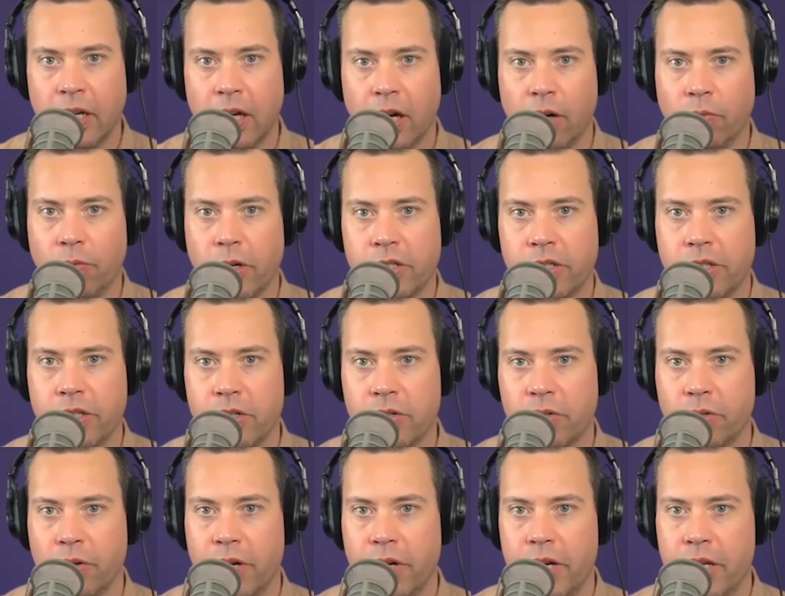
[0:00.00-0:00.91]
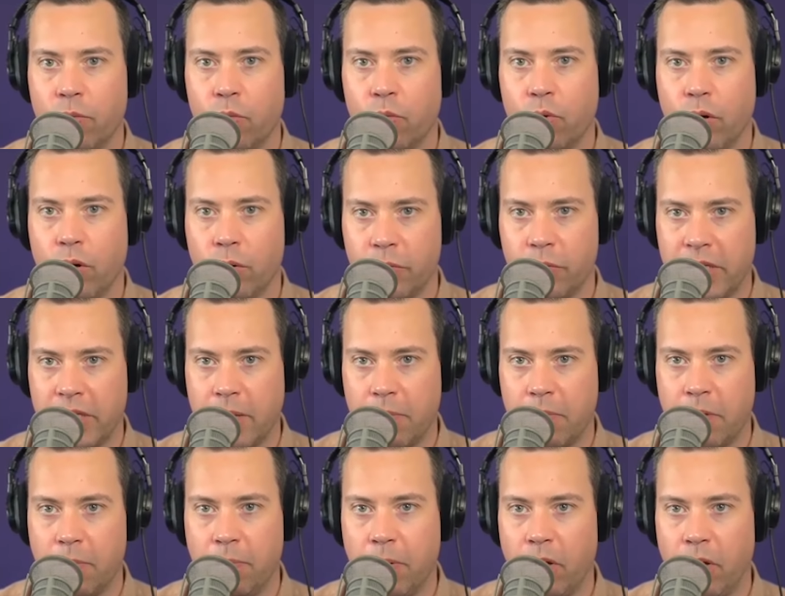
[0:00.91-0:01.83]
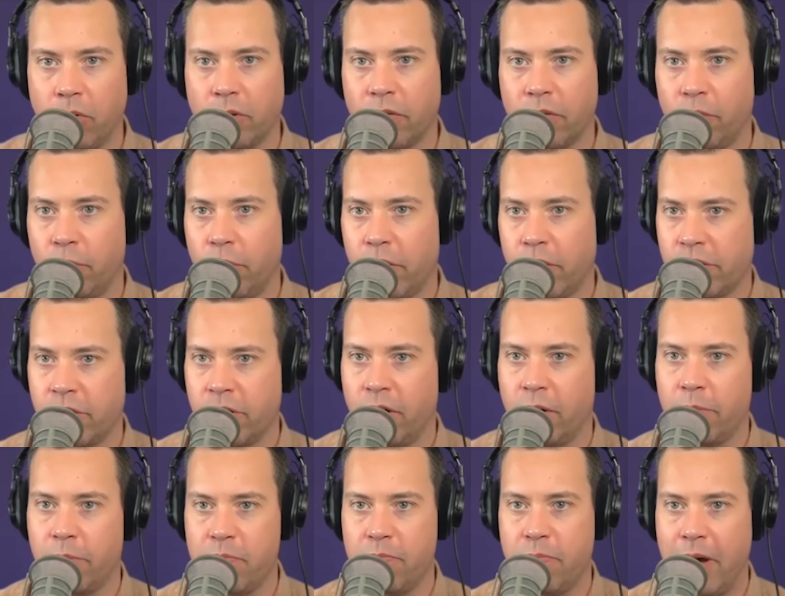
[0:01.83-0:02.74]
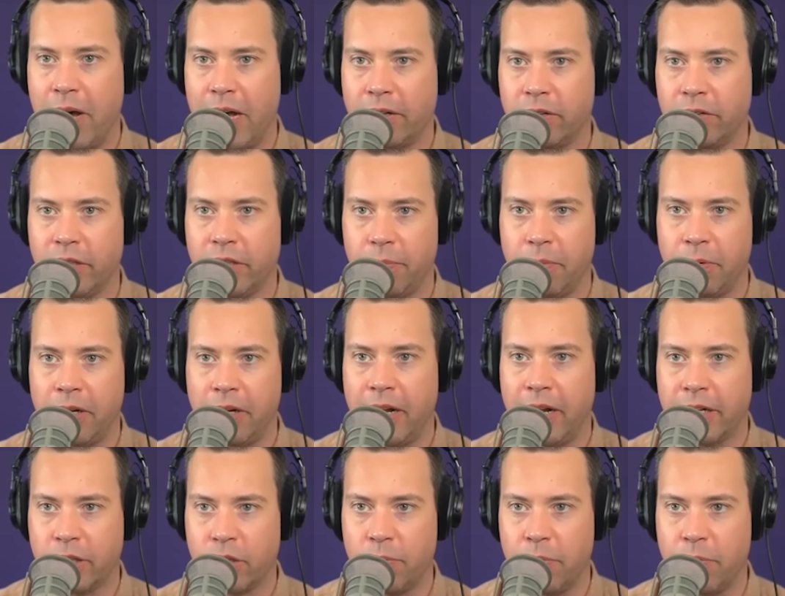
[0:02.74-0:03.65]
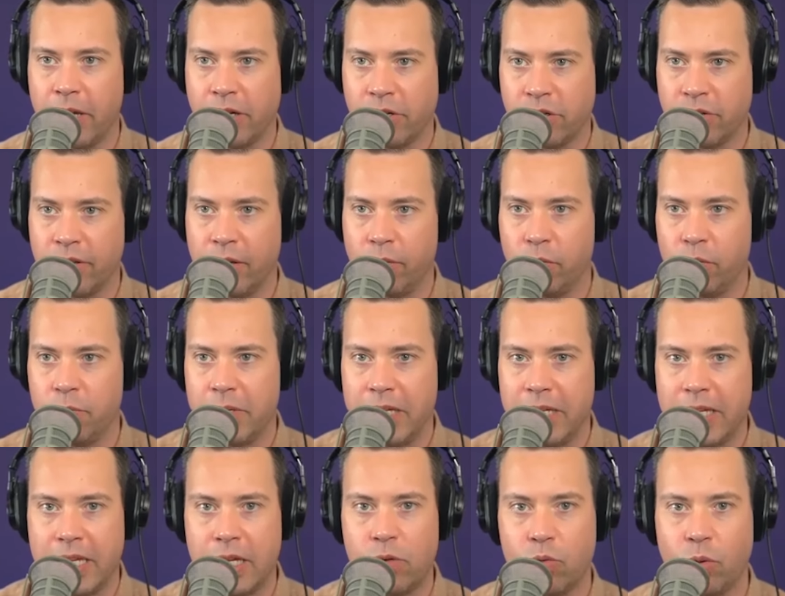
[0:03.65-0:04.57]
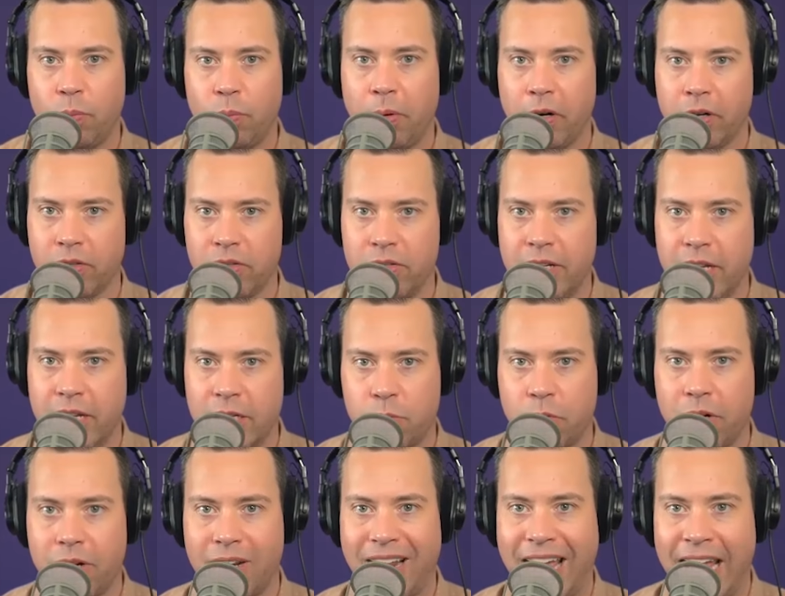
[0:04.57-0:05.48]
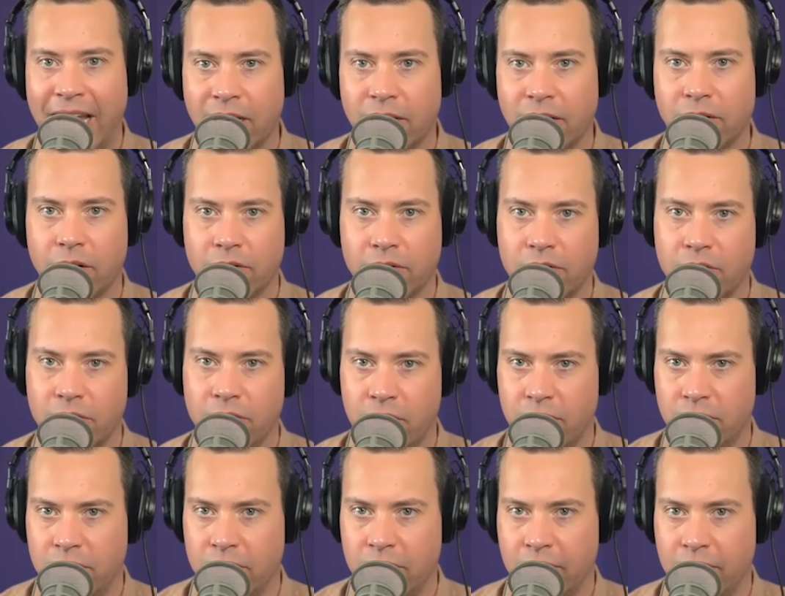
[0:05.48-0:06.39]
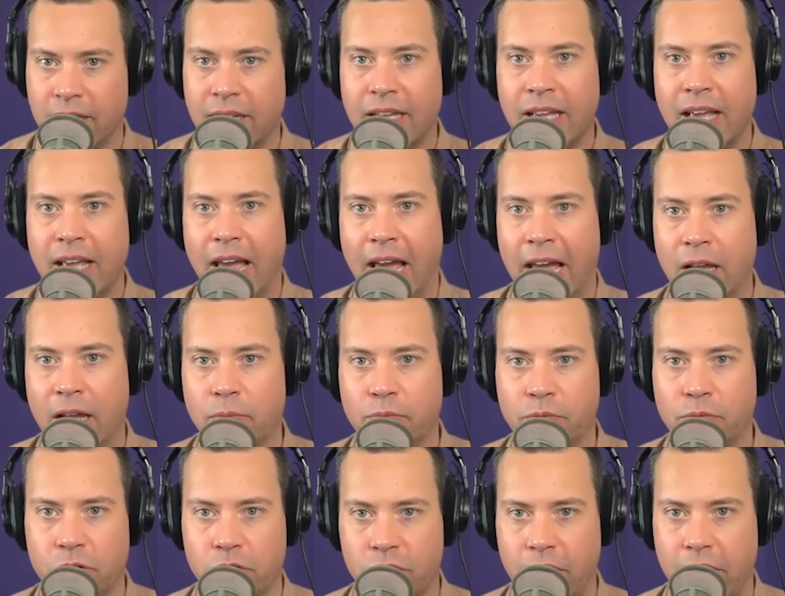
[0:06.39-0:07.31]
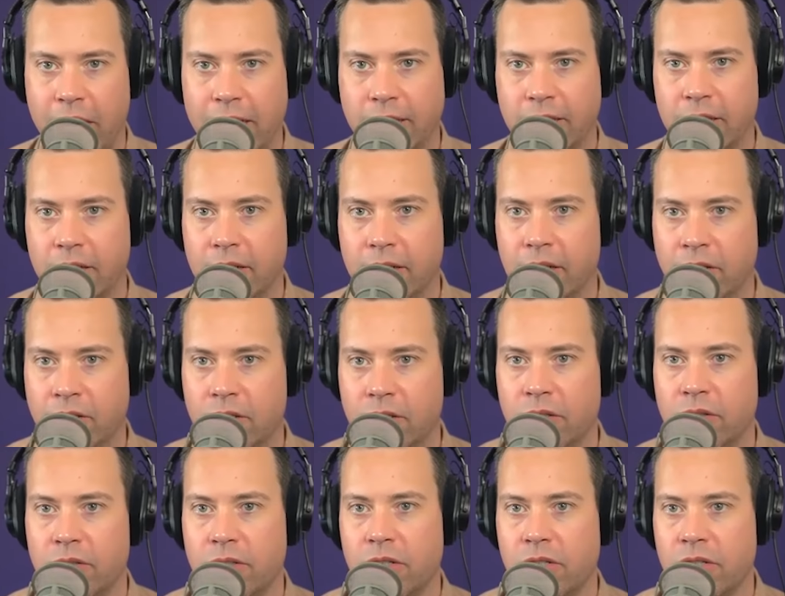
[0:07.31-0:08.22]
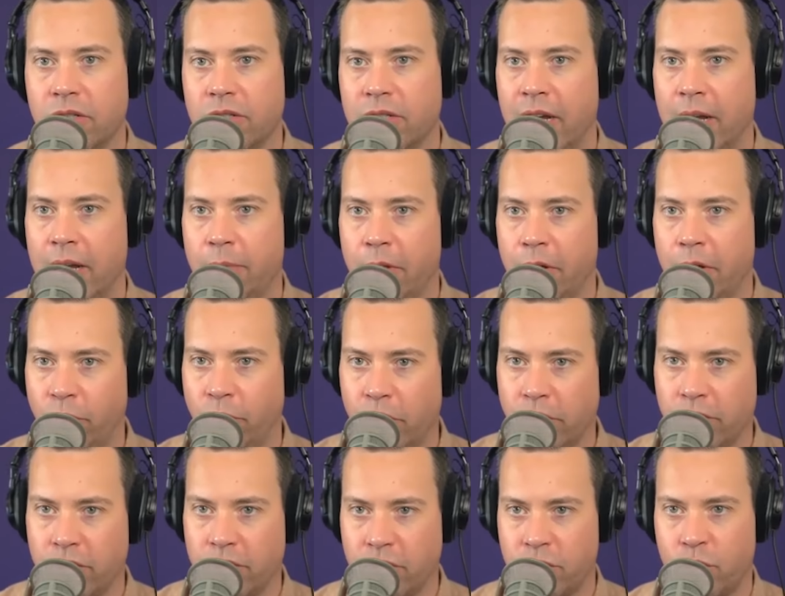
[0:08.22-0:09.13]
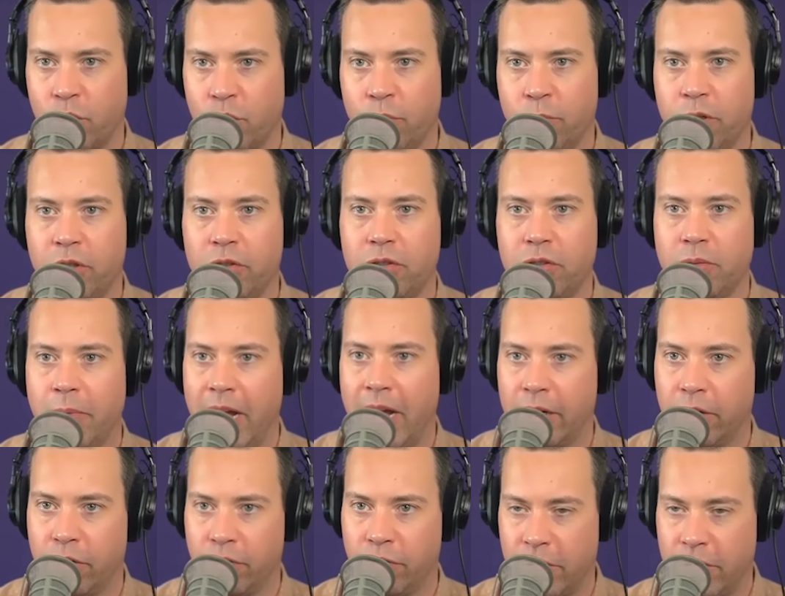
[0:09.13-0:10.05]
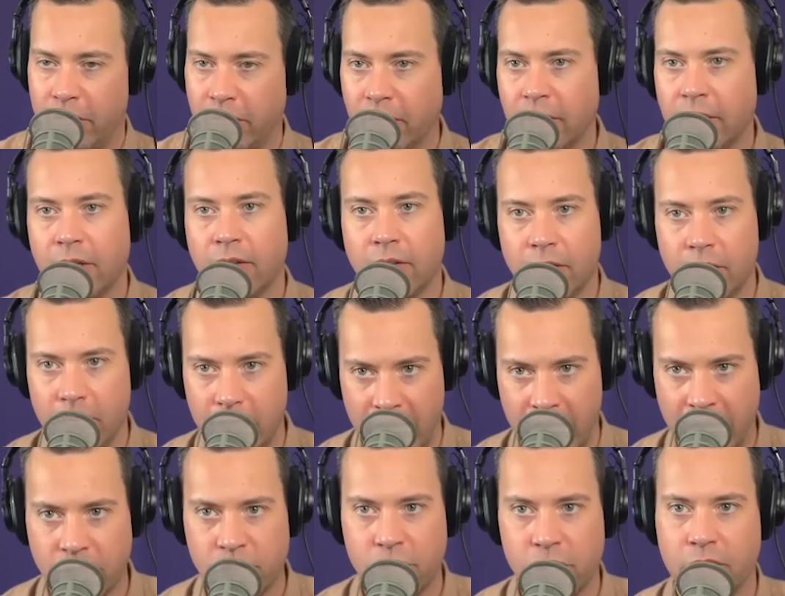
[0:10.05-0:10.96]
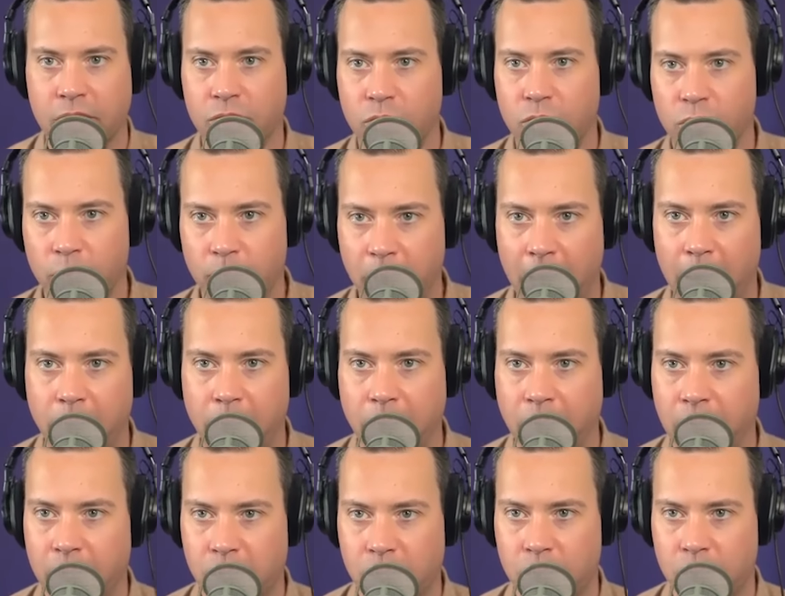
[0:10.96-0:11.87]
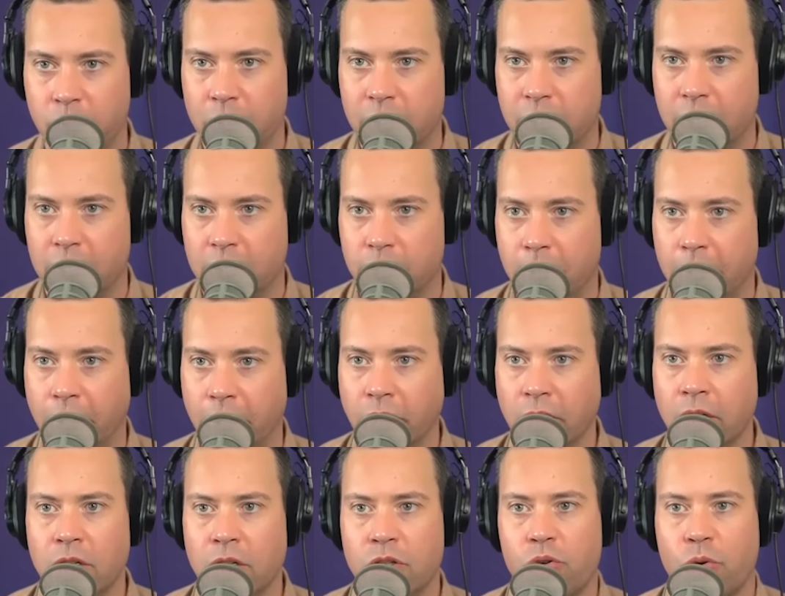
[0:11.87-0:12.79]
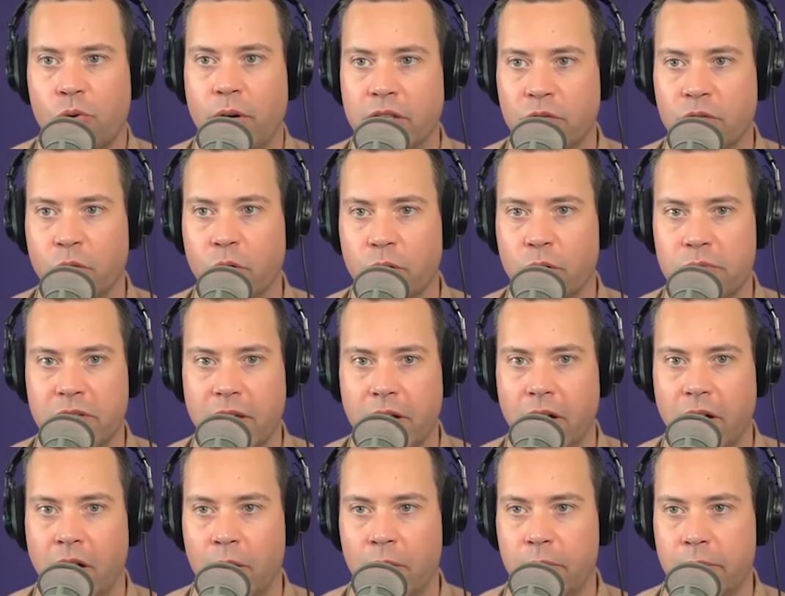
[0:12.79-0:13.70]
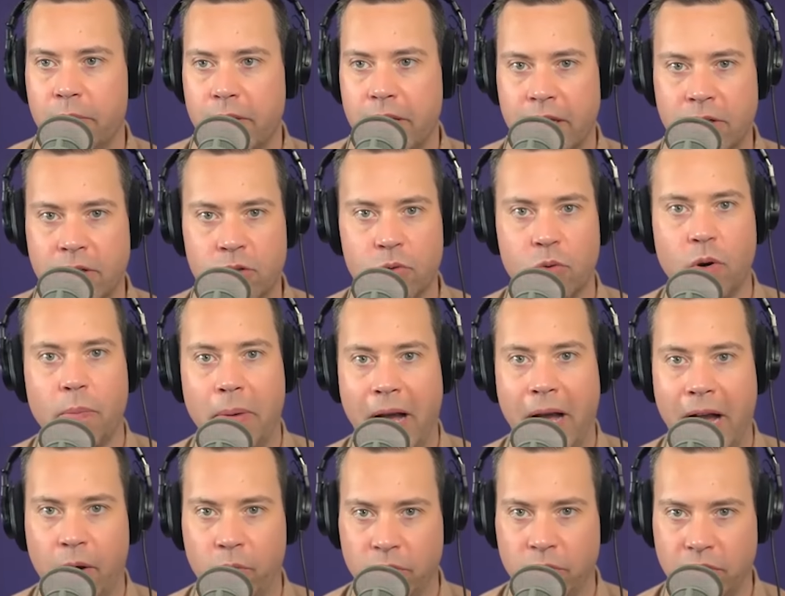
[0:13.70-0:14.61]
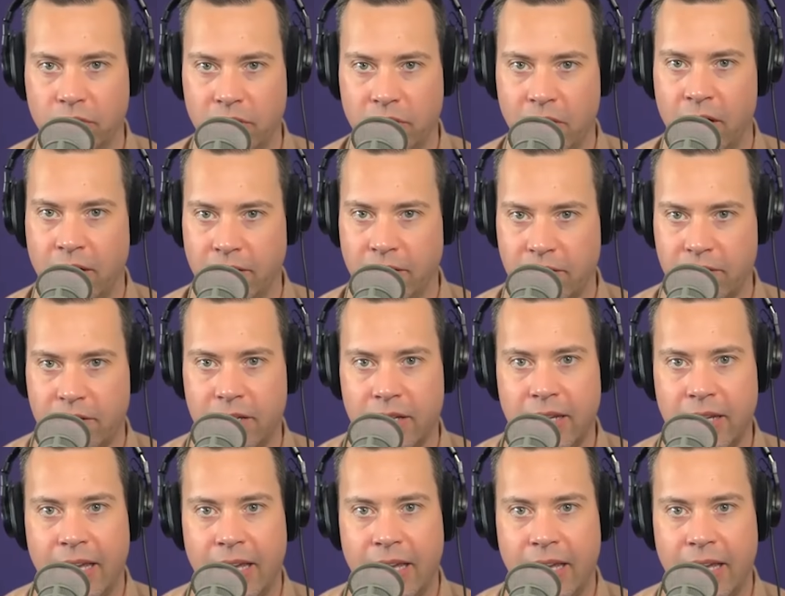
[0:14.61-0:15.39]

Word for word: A Russian-Ukrainian war would keep the bulk of the Russian army bottled up in an occupation that would be equal parts desperate and narcissistic and protracted until such a time that Russia's terminal demography, the aging sort of population we talked about, transforms that army into a powerless husk.